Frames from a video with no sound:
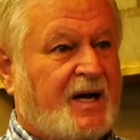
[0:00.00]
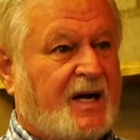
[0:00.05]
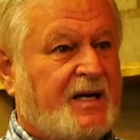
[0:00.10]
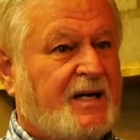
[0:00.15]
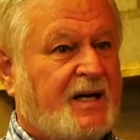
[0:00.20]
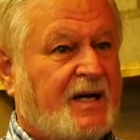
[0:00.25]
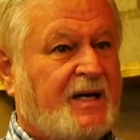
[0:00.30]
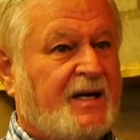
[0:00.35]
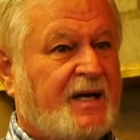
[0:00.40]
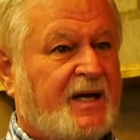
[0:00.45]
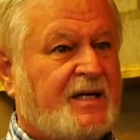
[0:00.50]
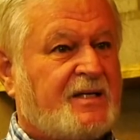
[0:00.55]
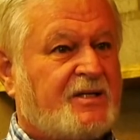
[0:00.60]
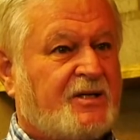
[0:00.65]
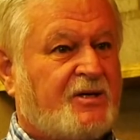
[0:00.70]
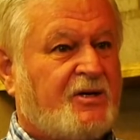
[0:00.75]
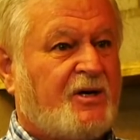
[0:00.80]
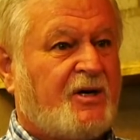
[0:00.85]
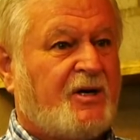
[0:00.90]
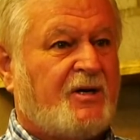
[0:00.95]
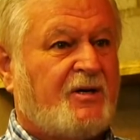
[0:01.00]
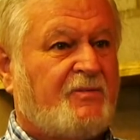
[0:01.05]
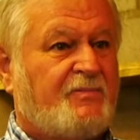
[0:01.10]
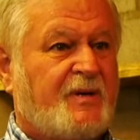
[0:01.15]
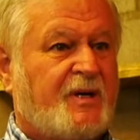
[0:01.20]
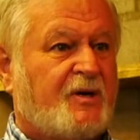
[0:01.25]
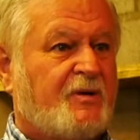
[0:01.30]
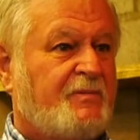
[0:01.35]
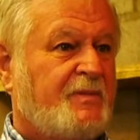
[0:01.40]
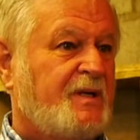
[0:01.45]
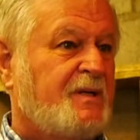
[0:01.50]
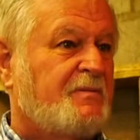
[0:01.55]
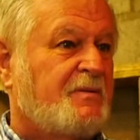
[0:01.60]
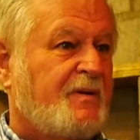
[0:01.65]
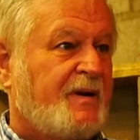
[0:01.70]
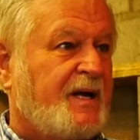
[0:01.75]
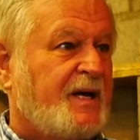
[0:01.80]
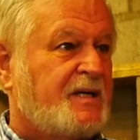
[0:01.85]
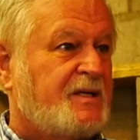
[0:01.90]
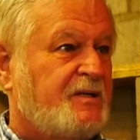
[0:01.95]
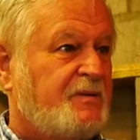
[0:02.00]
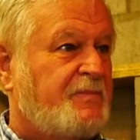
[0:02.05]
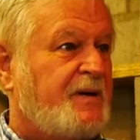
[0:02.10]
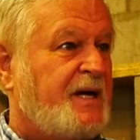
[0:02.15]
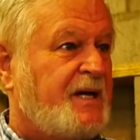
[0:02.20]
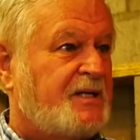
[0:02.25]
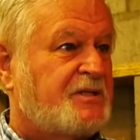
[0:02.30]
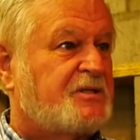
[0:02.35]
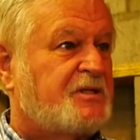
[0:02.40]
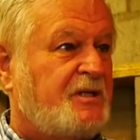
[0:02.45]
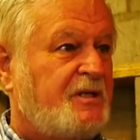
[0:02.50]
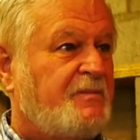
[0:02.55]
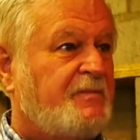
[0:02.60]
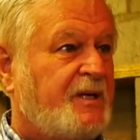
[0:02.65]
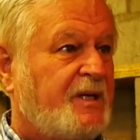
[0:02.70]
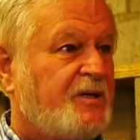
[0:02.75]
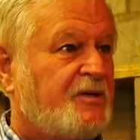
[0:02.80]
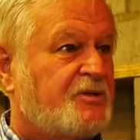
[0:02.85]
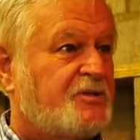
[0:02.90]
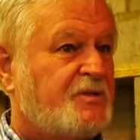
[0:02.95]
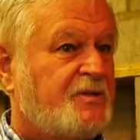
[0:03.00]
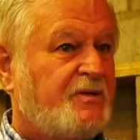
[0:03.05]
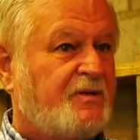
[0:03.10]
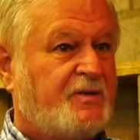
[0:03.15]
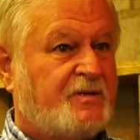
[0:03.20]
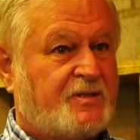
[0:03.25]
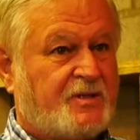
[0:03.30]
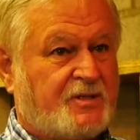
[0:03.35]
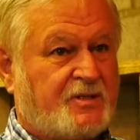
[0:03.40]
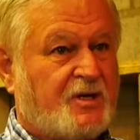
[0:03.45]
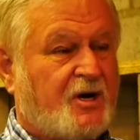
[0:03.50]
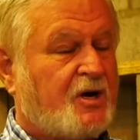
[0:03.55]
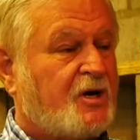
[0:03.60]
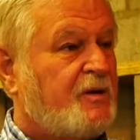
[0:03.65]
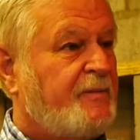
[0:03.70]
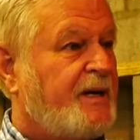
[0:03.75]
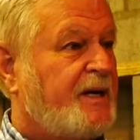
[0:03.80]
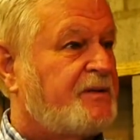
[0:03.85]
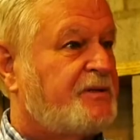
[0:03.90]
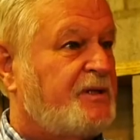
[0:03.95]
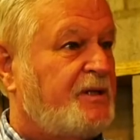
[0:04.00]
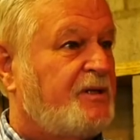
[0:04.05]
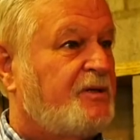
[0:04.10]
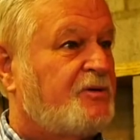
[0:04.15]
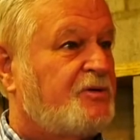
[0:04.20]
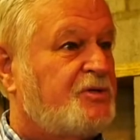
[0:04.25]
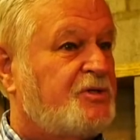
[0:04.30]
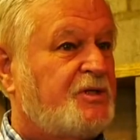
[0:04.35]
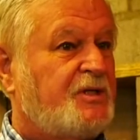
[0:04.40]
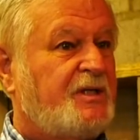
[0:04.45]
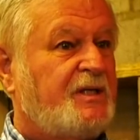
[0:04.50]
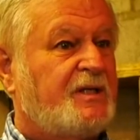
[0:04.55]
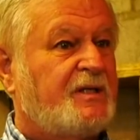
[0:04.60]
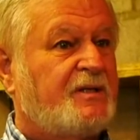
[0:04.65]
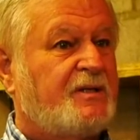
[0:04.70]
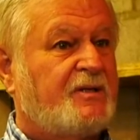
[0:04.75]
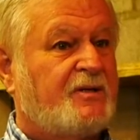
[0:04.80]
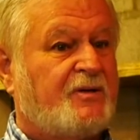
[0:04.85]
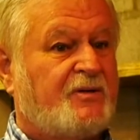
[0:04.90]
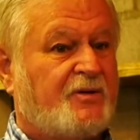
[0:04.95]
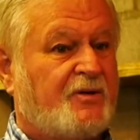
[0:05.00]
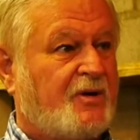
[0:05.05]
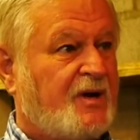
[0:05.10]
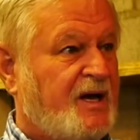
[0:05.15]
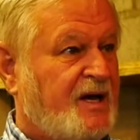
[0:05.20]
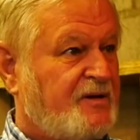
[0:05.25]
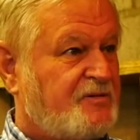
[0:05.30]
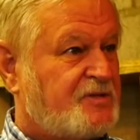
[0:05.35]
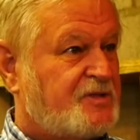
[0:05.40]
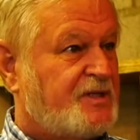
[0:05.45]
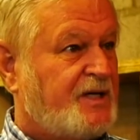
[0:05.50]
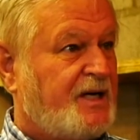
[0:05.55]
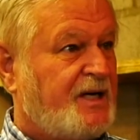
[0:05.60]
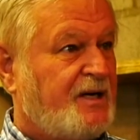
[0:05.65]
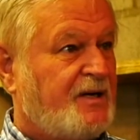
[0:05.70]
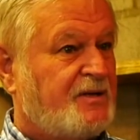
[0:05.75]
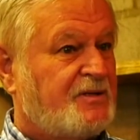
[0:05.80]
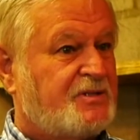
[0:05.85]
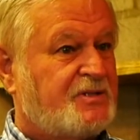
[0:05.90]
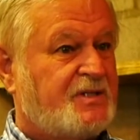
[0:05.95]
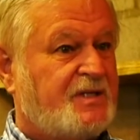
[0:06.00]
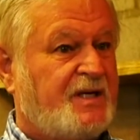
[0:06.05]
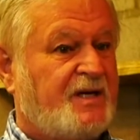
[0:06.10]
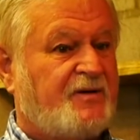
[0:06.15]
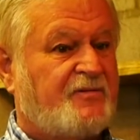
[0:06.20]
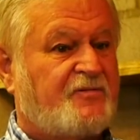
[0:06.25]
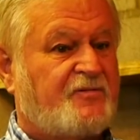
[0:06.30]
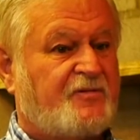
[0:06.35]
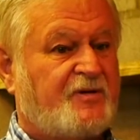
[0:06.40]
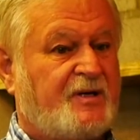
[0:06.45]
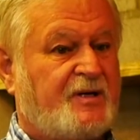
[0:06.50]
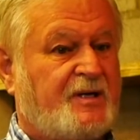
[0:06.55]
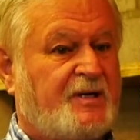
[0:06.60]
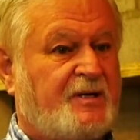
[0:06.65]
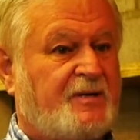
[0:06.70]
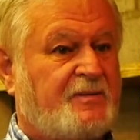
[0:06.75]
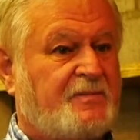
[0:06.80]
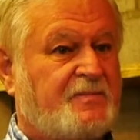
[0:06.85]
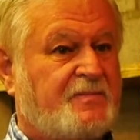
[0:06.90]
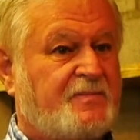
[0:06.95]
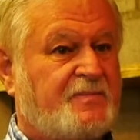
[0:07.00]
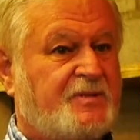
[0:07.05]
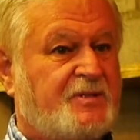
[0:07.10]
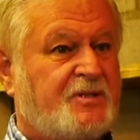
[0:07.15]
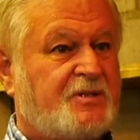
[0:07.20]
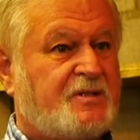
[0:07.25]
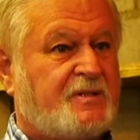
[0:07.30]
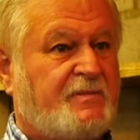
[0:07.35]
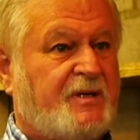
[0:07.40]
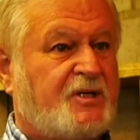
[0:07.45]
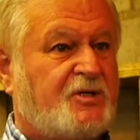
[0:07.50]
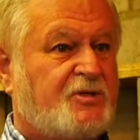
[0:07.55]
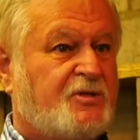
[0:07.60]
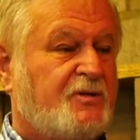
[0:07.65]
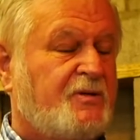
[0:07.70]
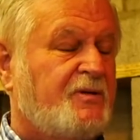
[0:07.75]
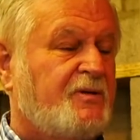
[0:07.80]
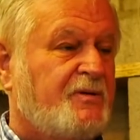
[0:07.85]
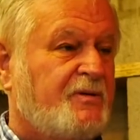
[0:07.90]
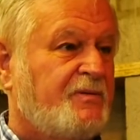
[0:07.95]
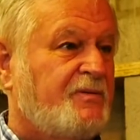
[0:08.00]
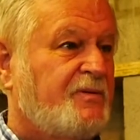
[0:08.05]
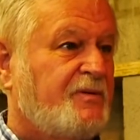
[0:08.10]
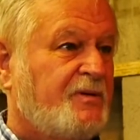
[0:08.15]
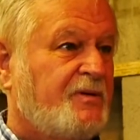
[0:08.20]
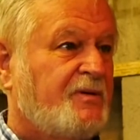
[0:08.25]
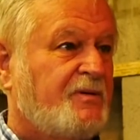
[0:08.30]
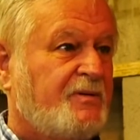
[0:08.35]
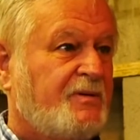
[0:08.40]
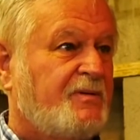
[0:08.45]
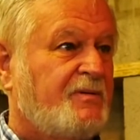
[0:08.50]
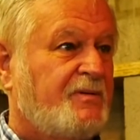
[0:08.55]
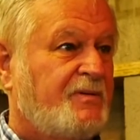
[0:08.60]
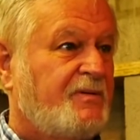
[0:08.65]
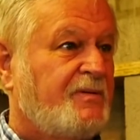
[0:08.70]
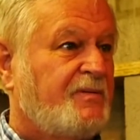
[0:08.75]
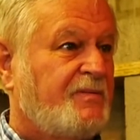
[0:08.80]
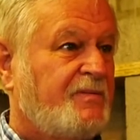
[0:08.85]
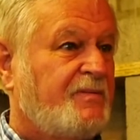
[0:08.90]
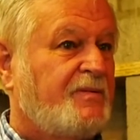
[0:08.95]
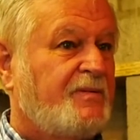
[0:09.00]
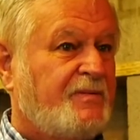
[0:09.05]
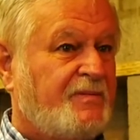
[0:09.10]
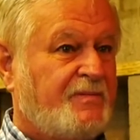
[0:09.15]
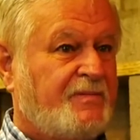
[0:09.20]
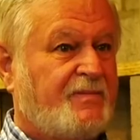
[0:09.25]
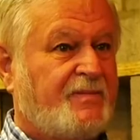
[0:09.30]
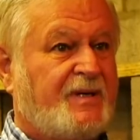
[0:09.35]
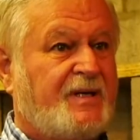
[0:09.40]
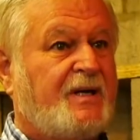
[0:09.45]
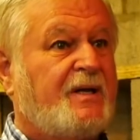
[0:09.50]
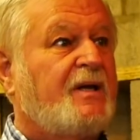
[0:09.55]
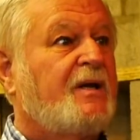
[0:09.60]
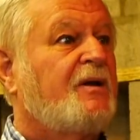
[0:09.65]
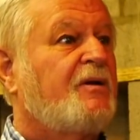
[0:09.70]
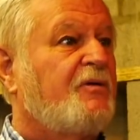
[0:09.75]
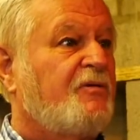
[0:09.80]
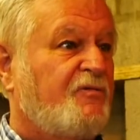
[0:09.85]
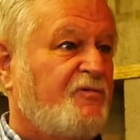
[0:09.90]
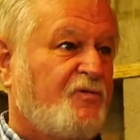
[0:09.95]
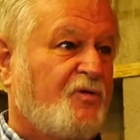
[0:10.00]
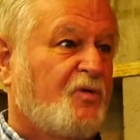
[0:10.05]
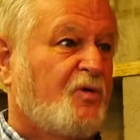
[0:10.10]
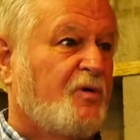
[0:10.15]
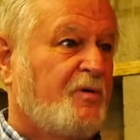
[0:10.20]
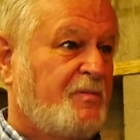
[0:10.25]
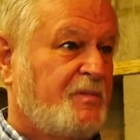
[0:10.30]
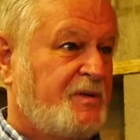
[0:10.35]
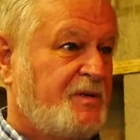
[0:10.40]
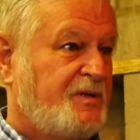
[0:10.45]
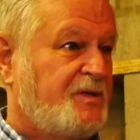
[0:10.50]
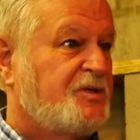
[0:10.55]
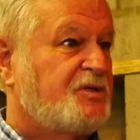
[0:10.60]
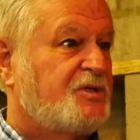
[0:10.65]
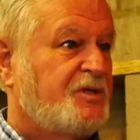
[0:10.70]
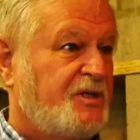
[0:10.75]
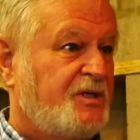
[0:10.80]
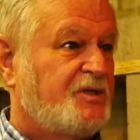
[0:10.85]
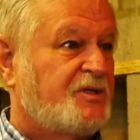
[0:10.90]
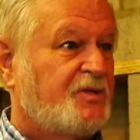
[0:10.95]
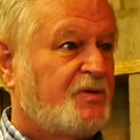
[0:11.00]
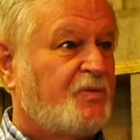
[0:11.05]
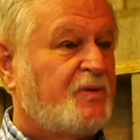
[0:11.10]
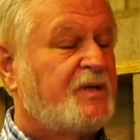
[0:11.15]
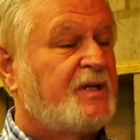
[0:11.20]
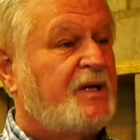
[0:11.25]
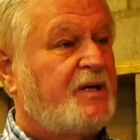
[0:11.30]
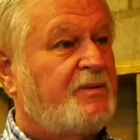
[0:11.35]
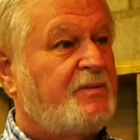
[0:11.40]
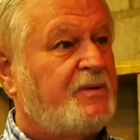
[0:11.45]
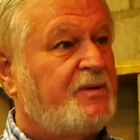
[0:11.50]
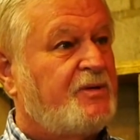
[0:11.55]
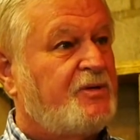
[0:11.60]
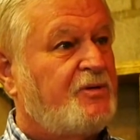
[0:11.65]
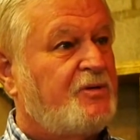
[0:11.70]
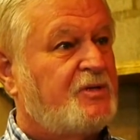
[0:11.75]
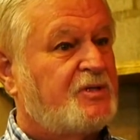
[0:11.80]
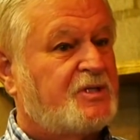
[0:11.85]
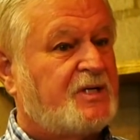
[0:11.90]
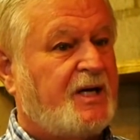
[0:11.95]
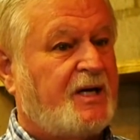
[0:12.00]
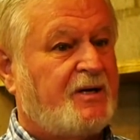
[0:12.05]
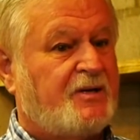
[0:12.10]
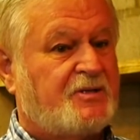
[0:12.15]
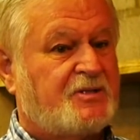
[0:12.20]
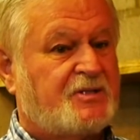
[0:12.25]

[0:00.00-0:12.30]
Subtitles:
I like to call, bare minimum, I like to pass emails to talk about the energy and their lifestyle and stuff, just to make sure they're getting an informed decision when they do decide on